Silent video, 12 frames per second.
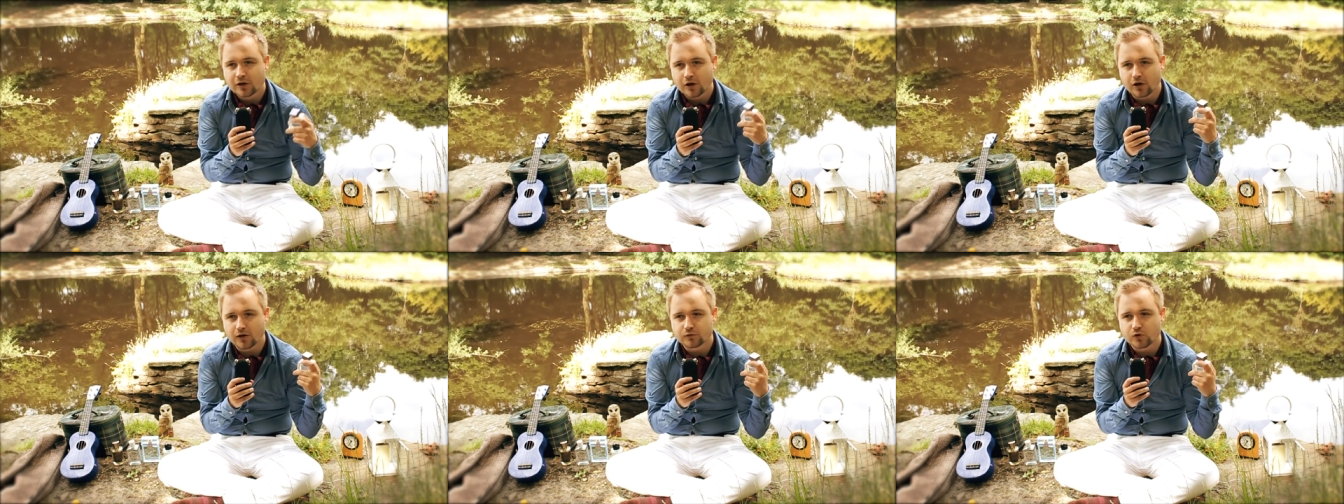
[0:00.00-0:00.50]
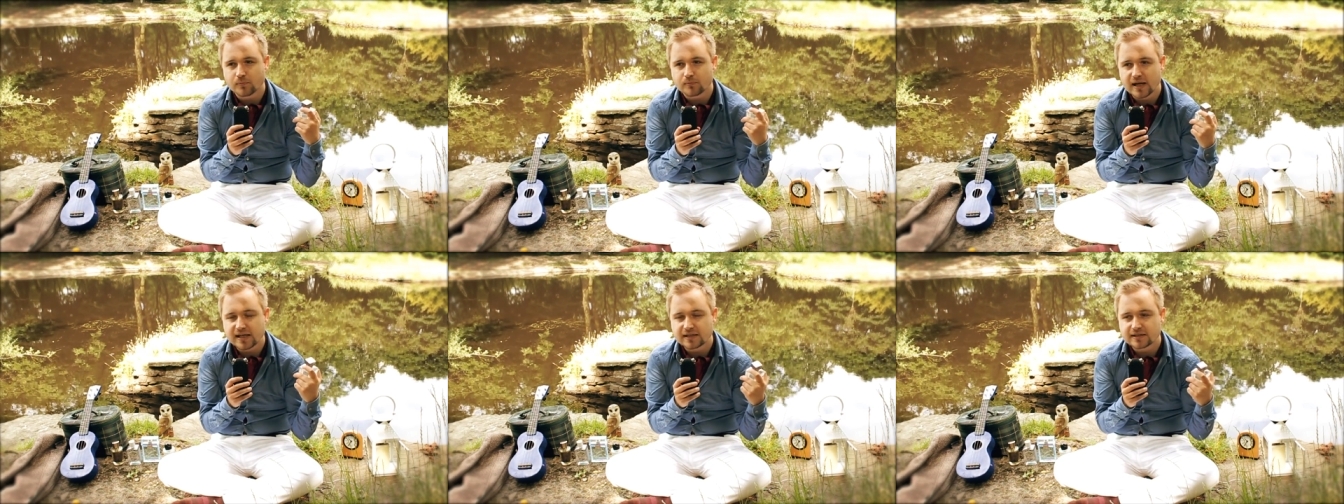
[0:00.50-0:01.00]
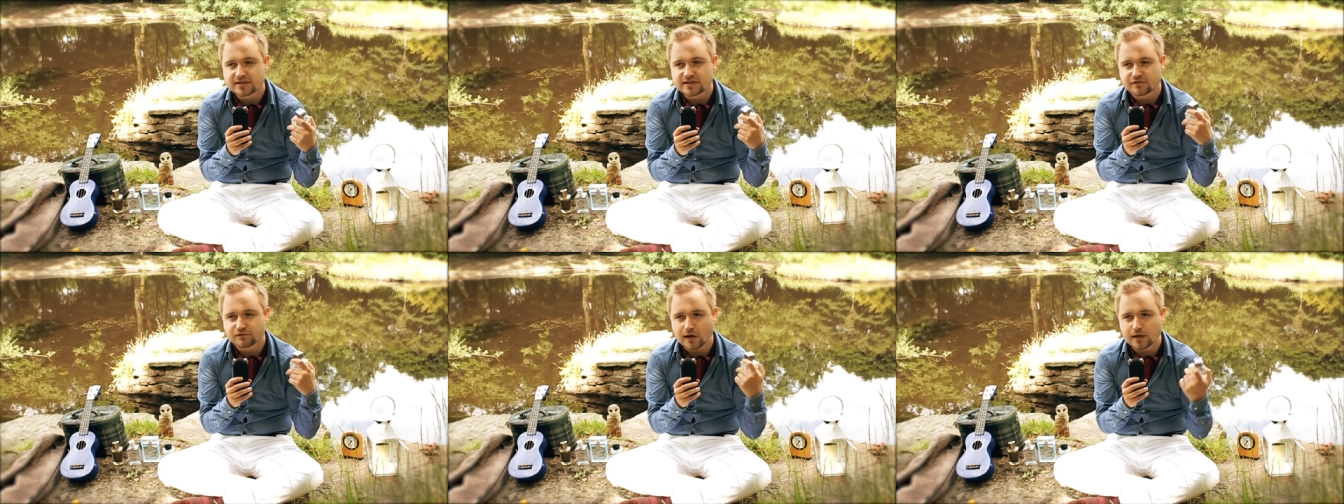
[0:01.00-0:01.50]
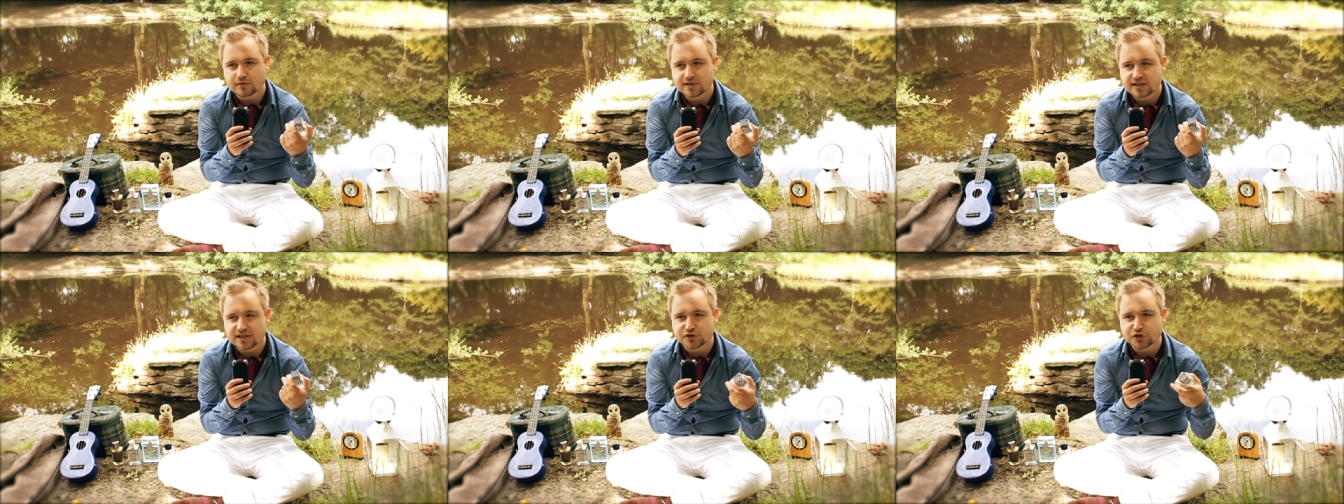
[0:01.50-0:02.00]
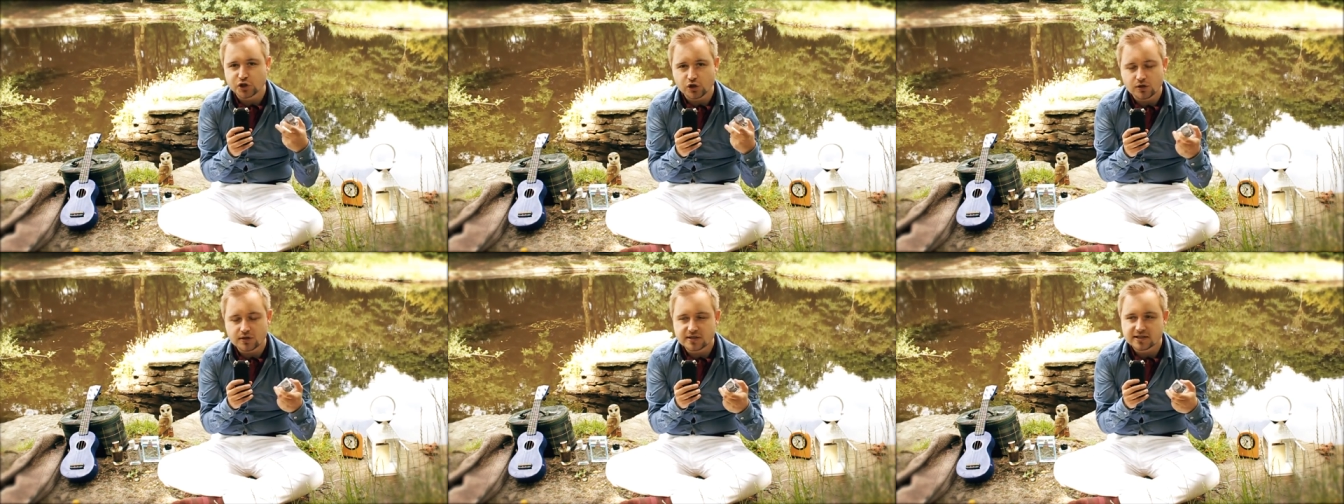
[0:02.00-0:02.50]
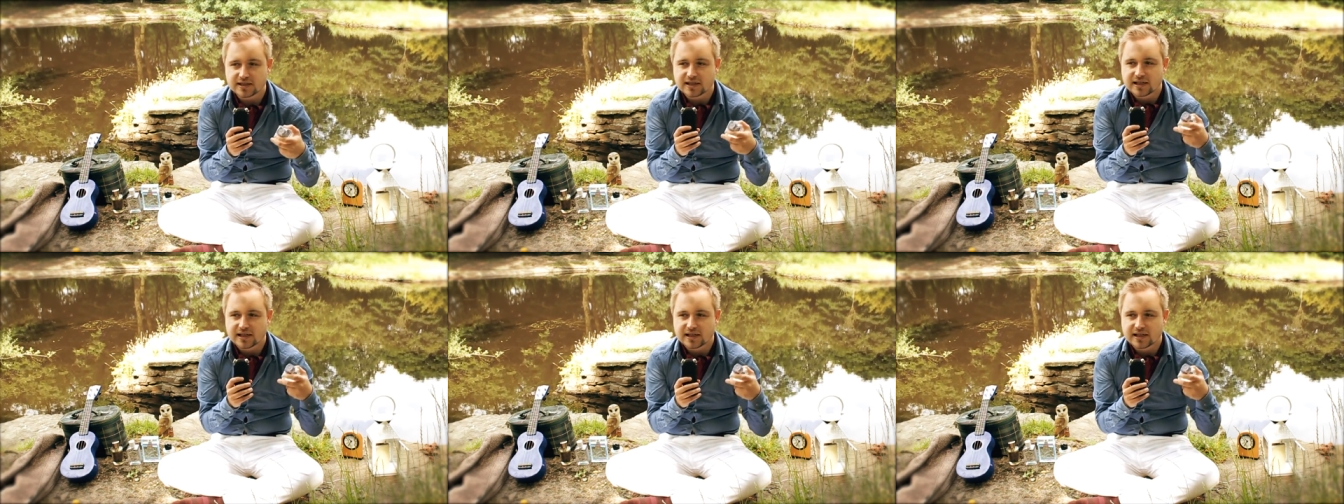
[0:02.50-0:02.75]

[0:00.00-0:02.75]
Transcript: of what makes fragrances good